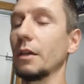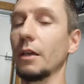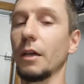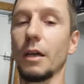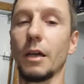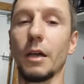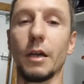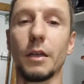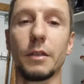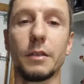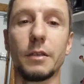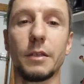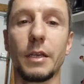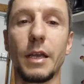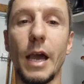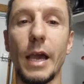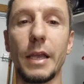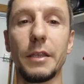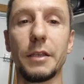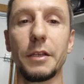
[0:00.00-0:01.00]
The
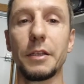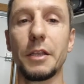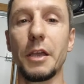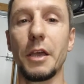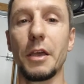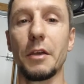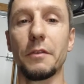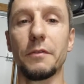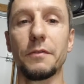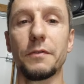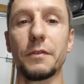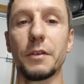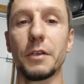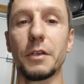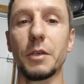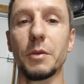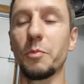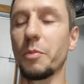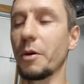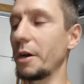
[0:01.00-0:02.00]
guy didn't
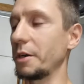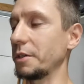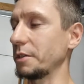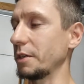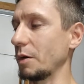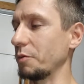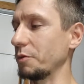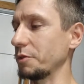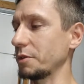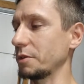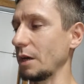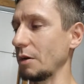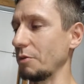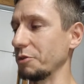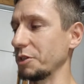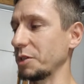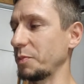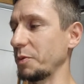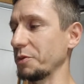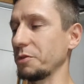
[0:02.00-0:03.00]
have parts. I was
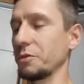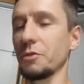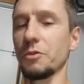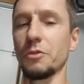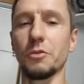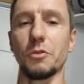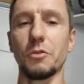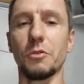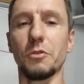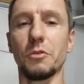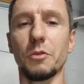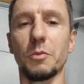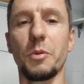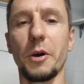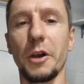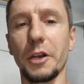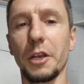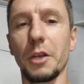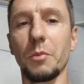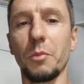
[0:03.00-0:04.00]
supposed to do
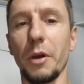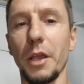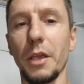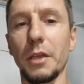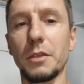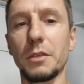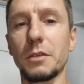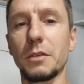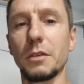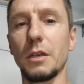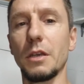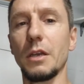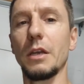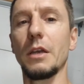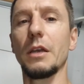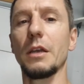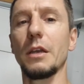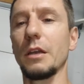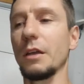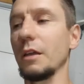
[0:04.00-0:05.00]
parking brakes.
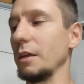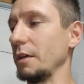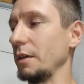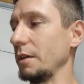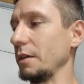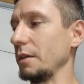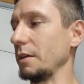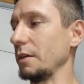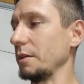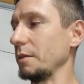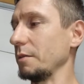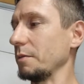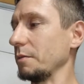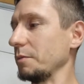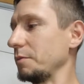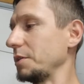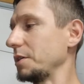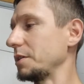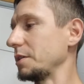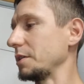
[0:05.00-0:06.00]

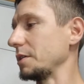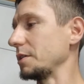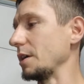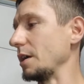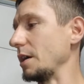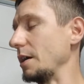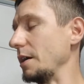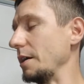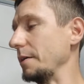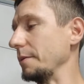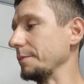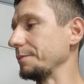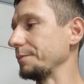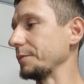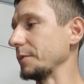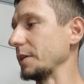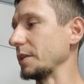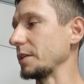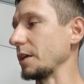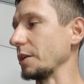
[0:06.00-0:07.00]

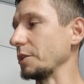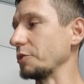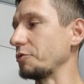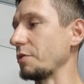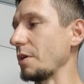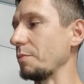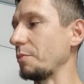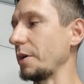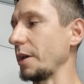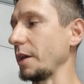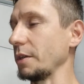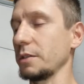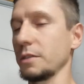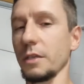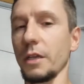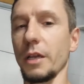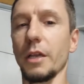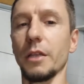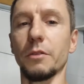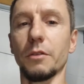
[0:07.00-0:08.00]
It's got drum brakes,
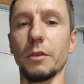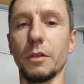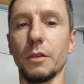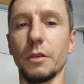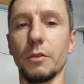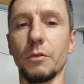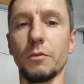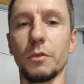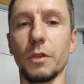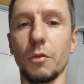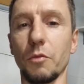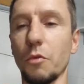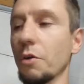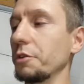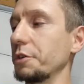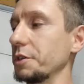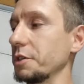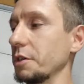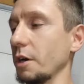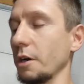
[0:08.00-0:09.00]
and the
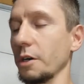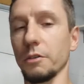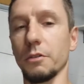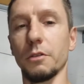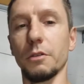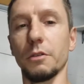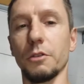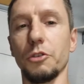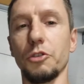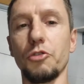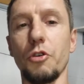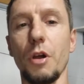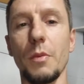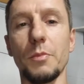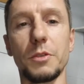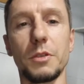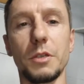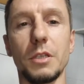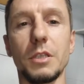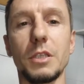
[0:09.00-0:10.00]
rotors are
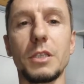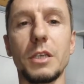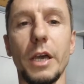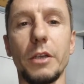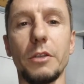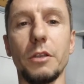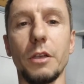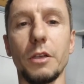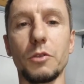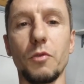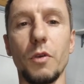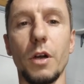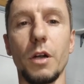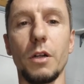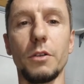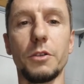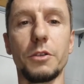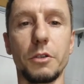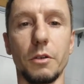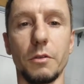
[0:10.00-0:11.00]
drums inside as
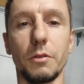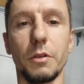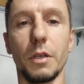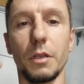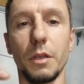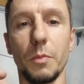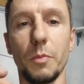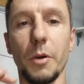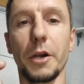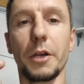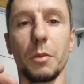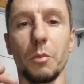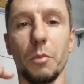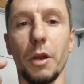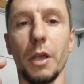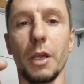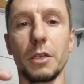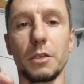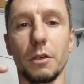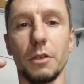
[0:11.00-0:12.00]
well, so the parking
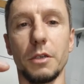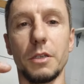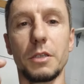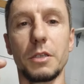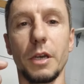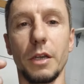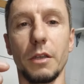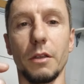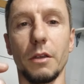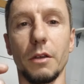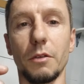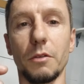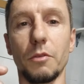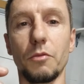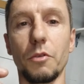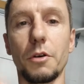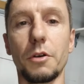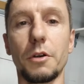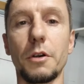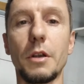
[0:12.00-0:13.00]
brakes are inside the
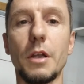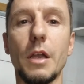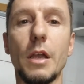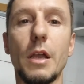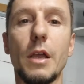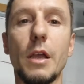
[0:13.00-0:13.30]
rotor.